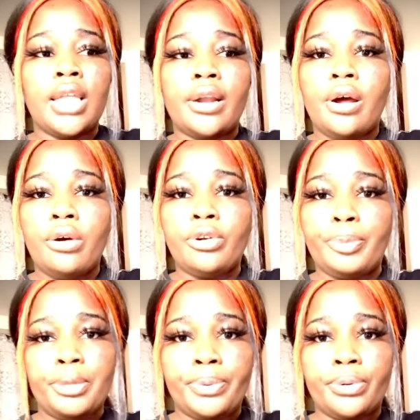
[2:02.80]
of older
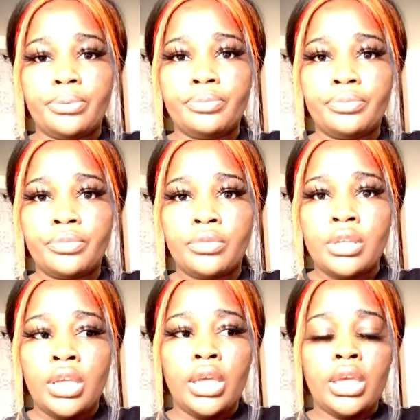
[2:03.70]
people,
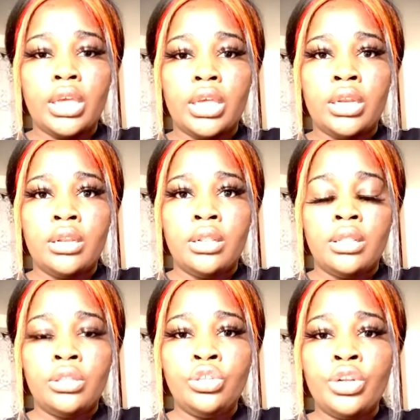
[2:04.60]
and
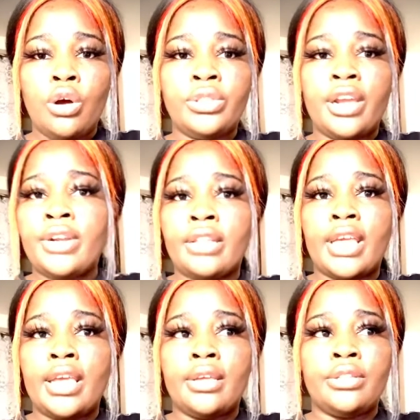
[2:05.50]
you know they
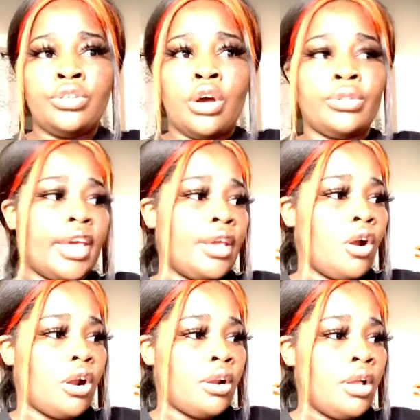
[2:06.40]

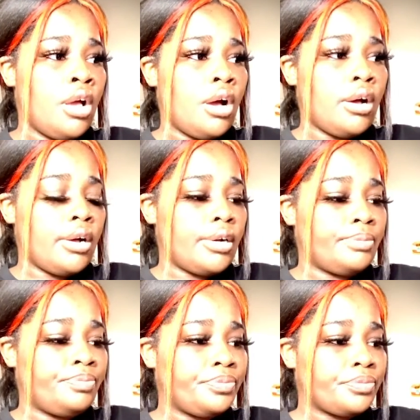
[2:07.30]
are
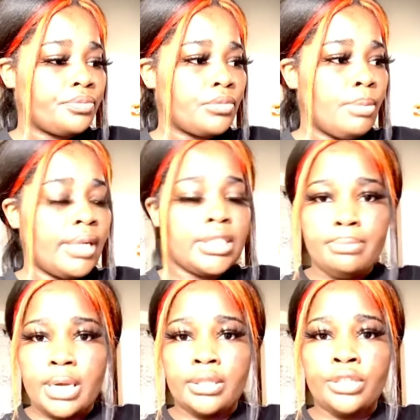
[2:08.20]
month to
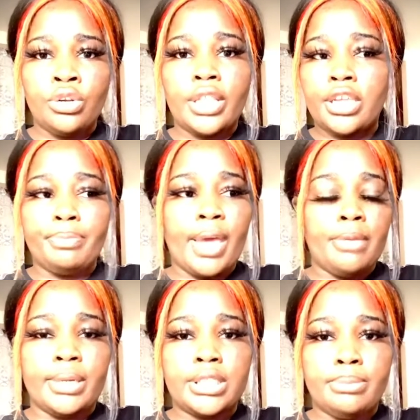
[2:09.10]
month. You know they getting paid
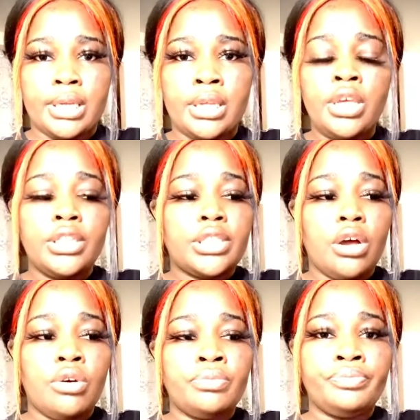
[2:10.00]
month to month,
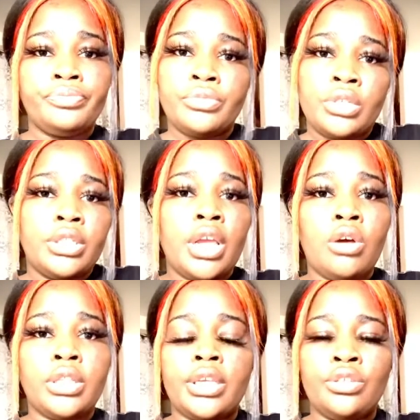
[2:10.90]
so they
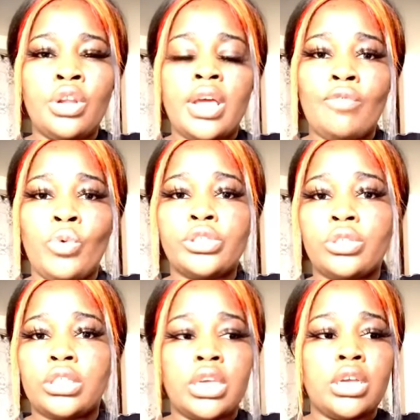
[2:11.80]
only, have one source
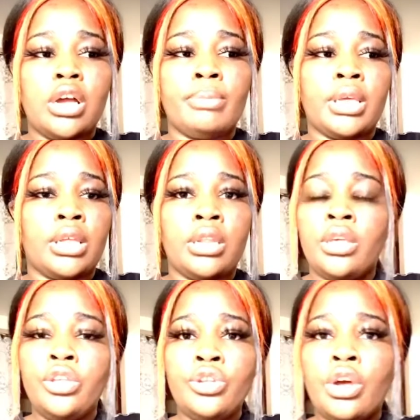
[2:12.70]
of income,
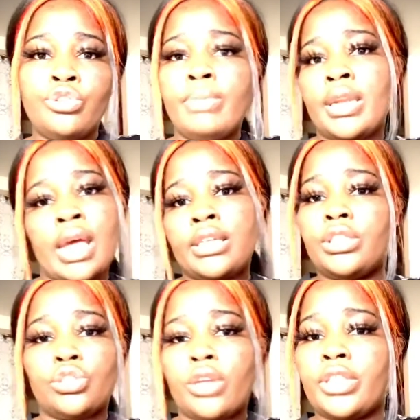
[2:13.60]
and, you may not need to
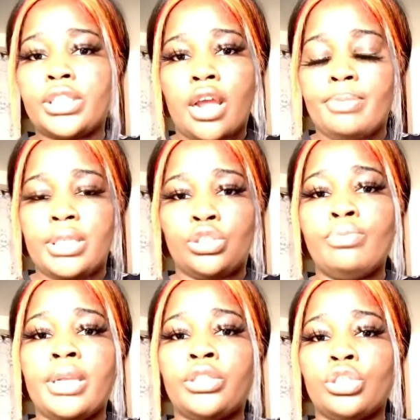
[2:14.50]
start that tire business. You
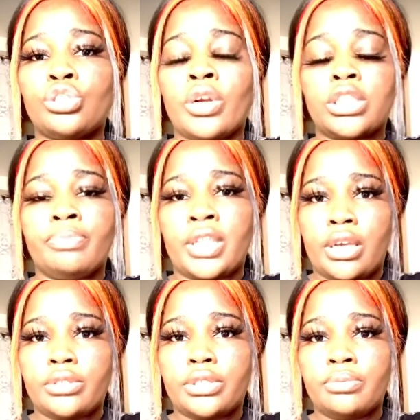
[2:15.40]
may need to start something
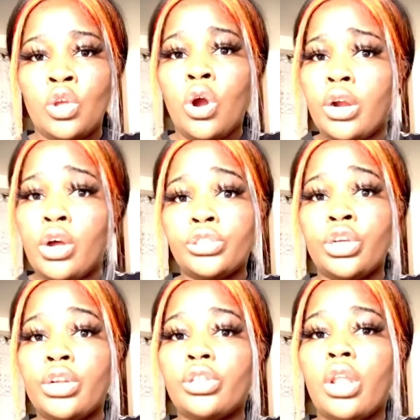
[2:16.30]
else or go to
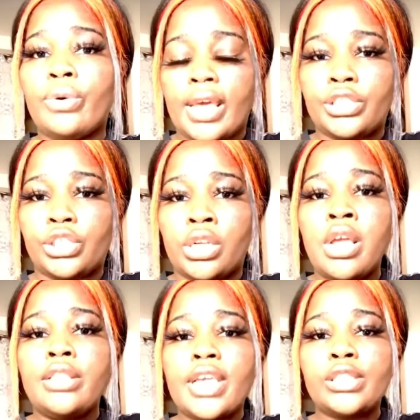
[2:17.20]
another
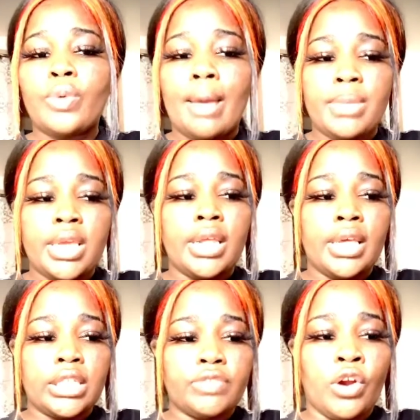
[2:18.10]
location. That's what I mean
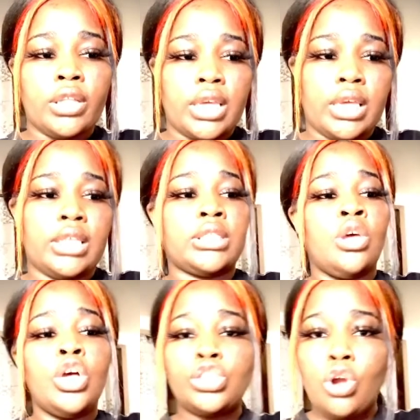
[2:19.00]
as far as
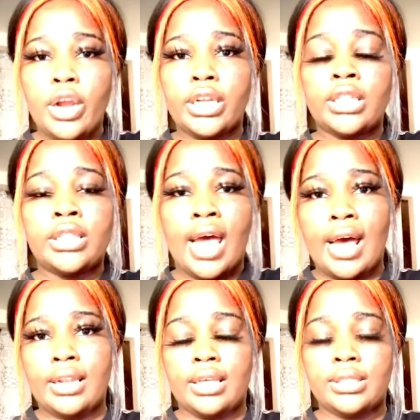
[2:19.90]
targeting the
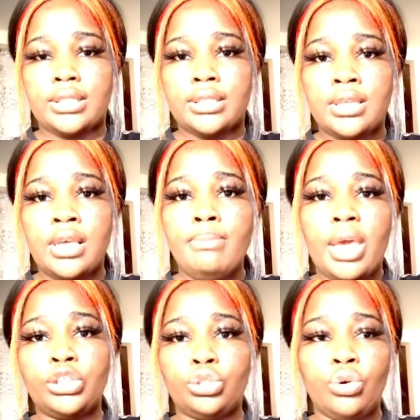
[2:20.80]
audience. Make
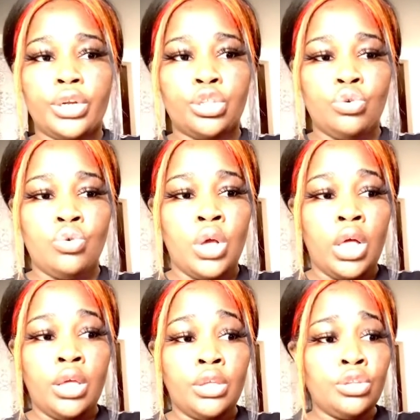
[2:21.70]
sure you
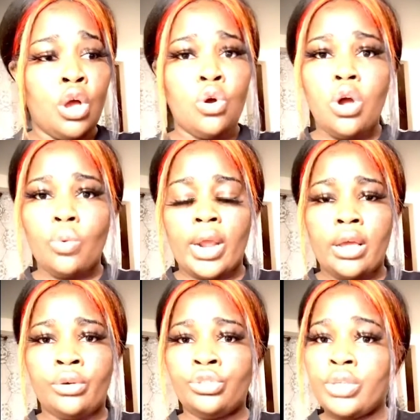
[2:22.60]
go
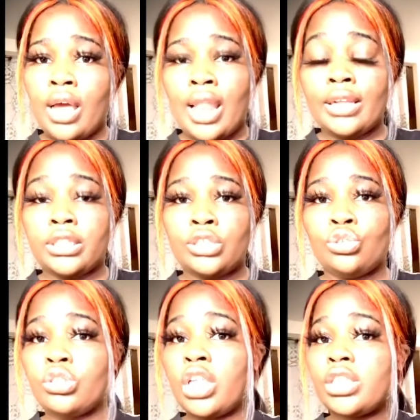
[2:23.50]
around. Do y'all like this? Do
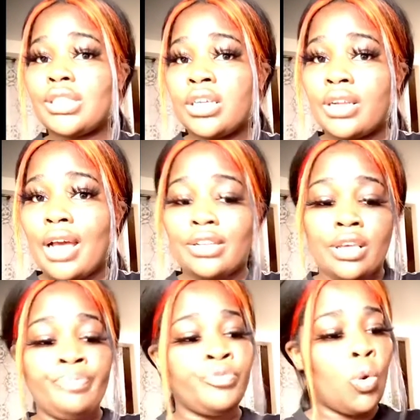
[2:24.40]
you think this is a good idea?
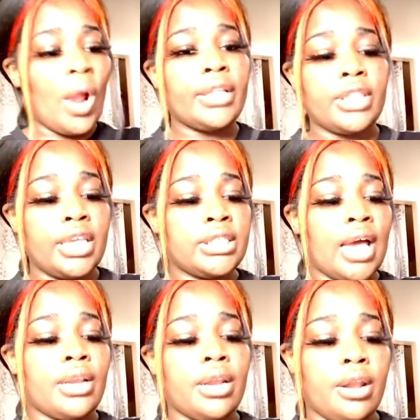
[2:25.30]
Write things
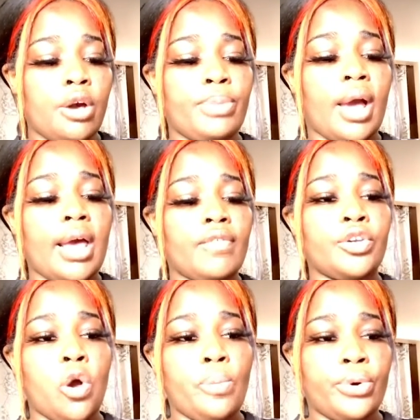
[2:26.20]
down in a notebook. I have a
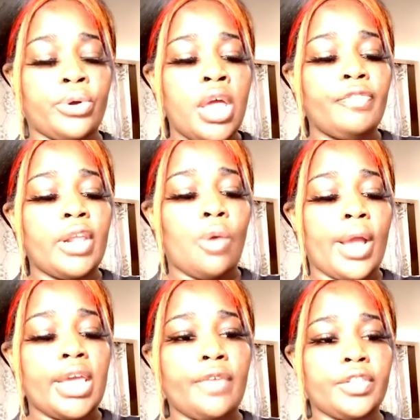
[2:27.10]
notebook that I
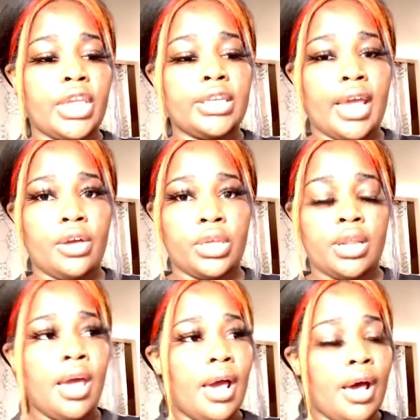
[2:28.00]
write everything down
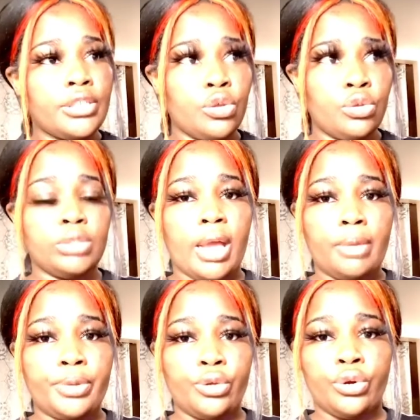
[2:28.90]
in. I also use my
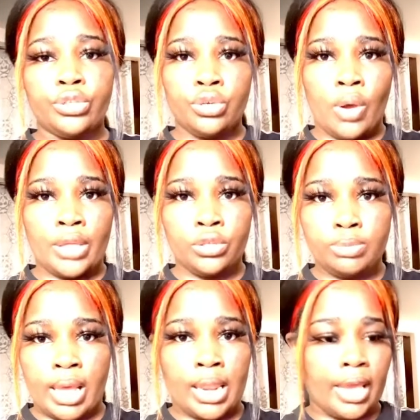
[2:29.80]
computer. I use
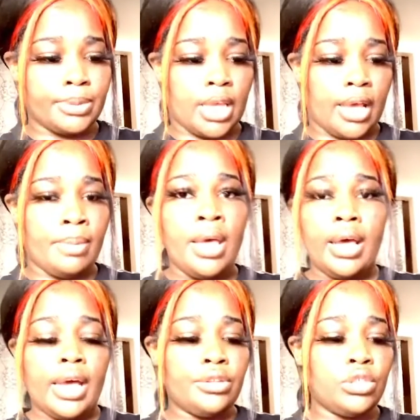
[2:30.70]
my laptop.
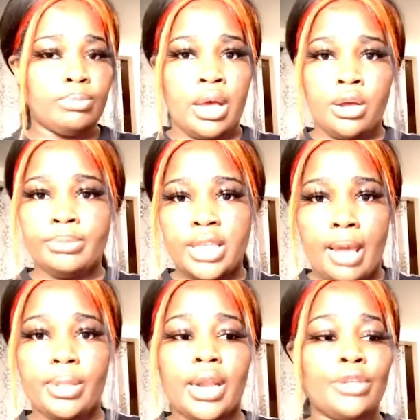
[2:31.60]
I use my
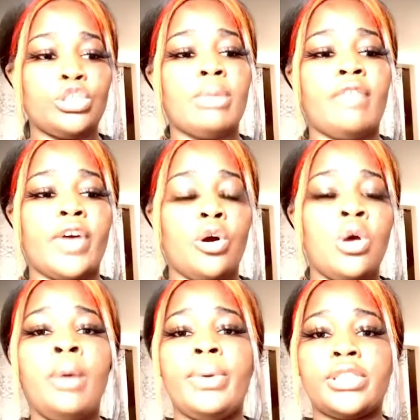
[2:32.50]
tablet. I use my
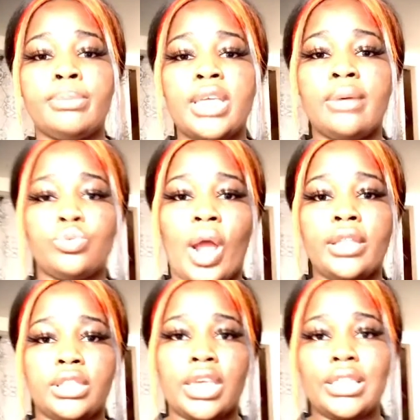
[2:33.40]
phone. But sometimes
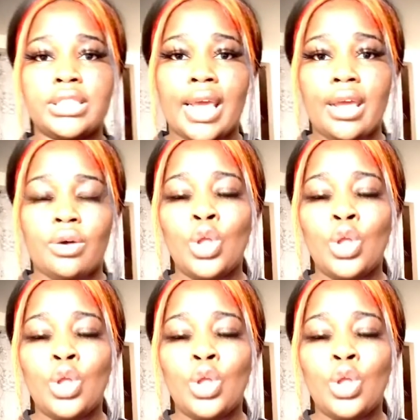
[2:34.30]
writing things down,